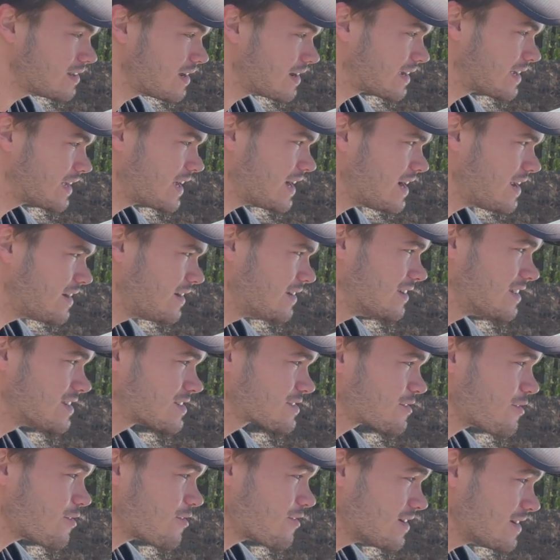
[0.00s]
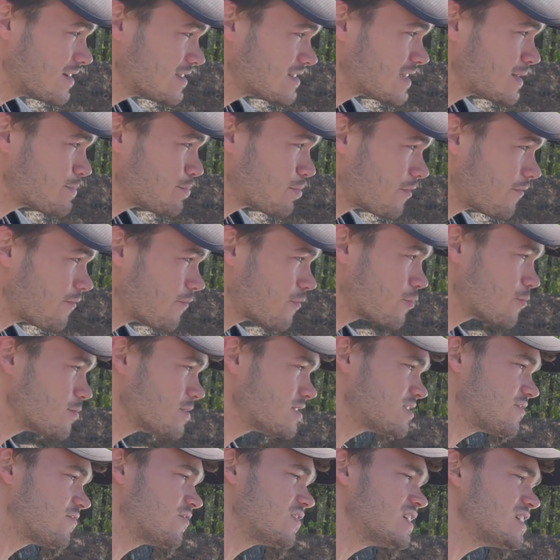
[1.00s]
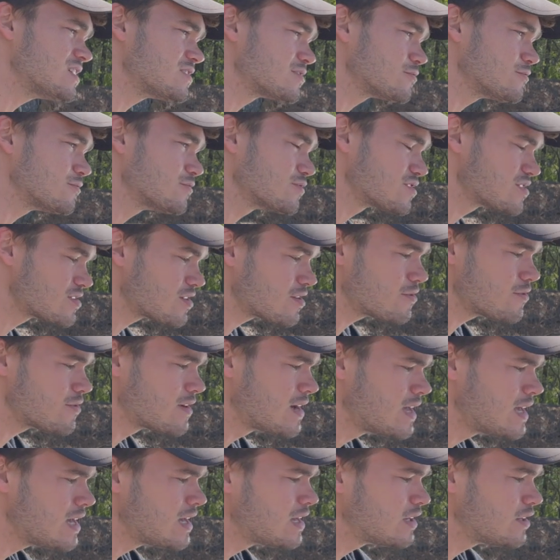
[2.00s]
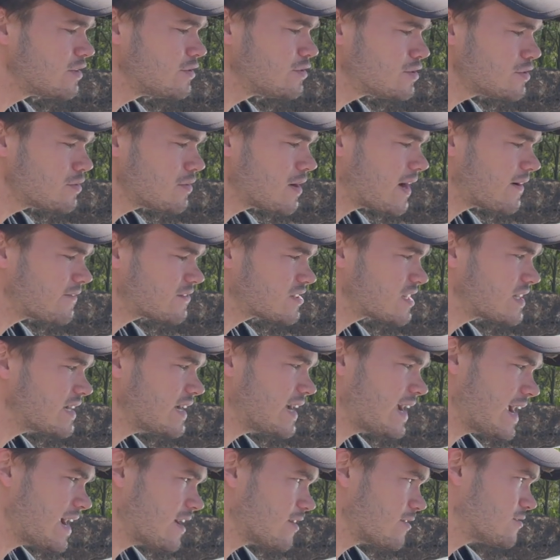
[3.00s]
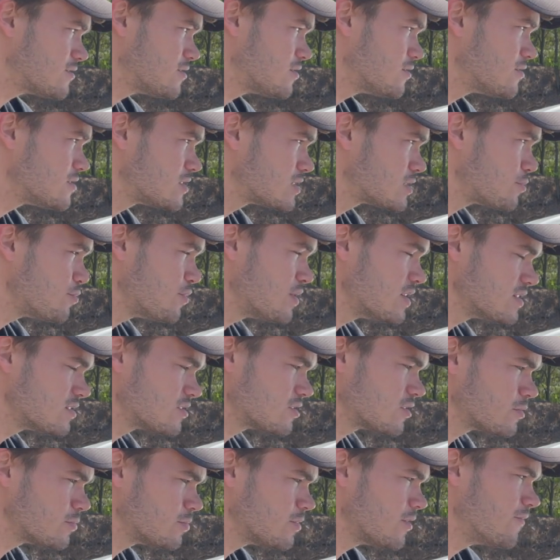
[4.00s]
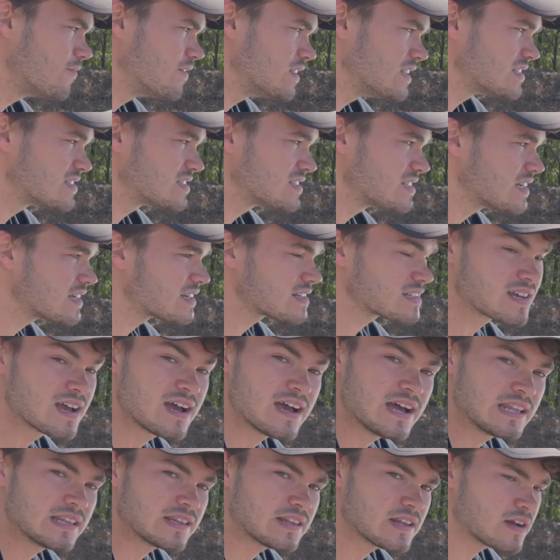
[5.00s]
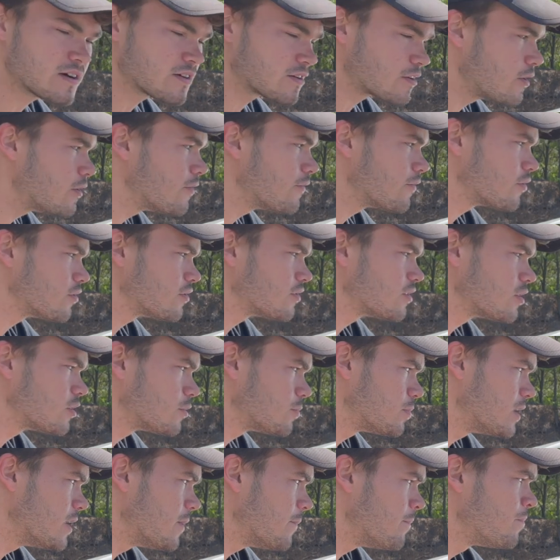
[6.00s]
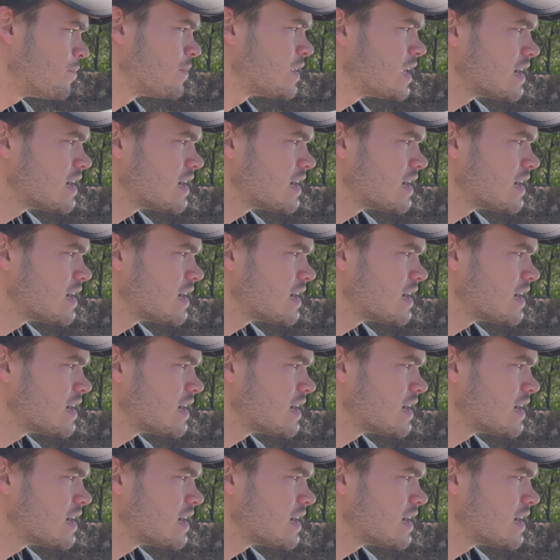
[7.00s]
Again, this car is a performance vehicle, so you do have to get air to this twin turbo V6 that I'll go over in a little bit.